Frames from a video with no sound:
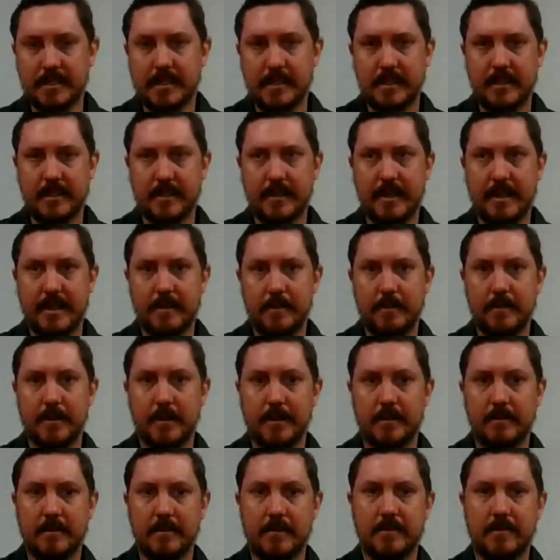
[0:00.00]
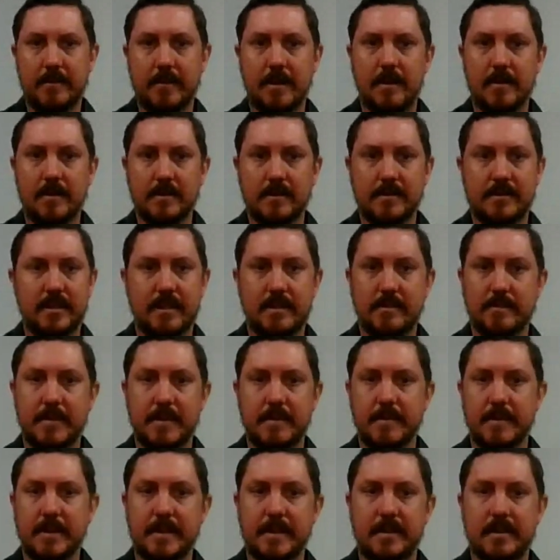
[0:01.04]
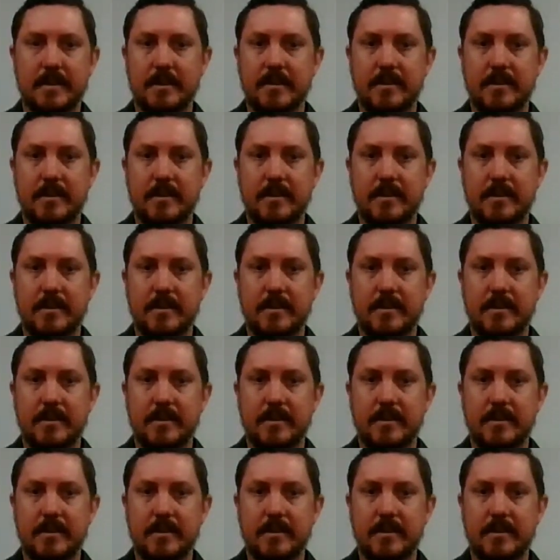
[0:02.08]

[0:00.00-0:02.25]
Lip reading: So they work with growers to implement